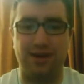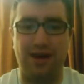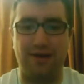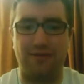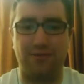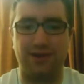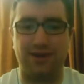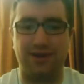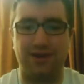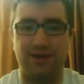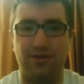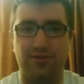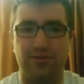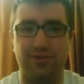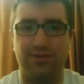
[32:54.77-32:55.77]
We're gonna go
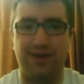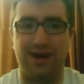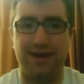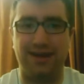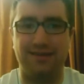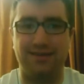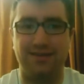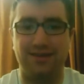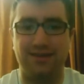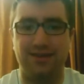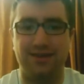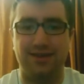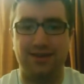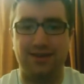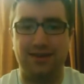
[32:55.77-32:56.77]
through the line.
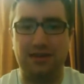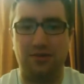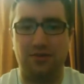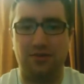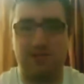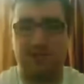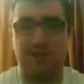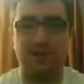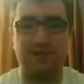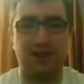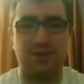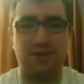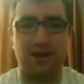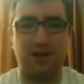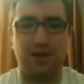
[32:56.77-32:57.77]
We're just gonna all
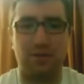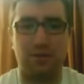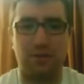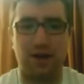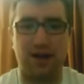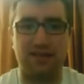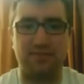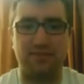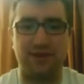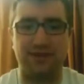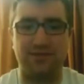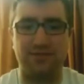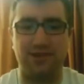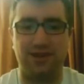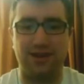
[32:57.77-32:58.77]
talk about a couple prospects
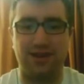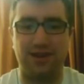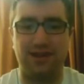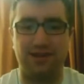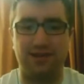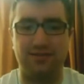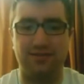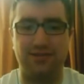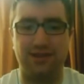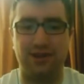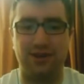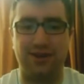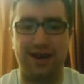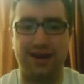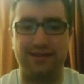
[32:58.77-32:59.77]
we like here, and
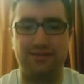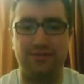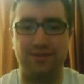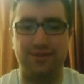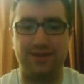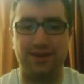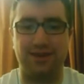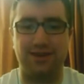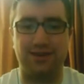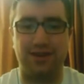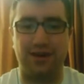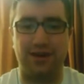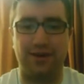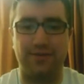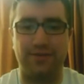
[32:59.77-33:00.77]
guys that we think could
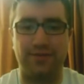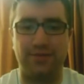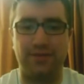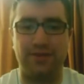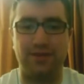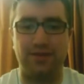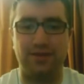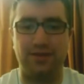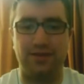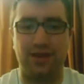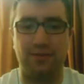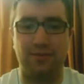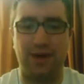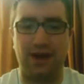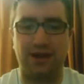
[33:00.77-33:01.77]

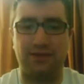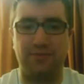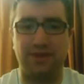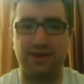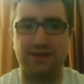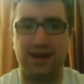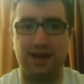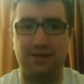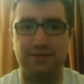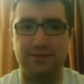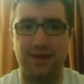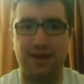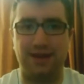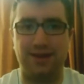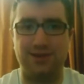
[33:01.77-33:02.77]
impact big time in the
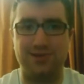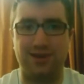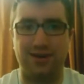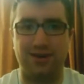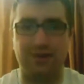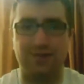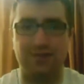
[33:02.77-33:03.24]
NHL.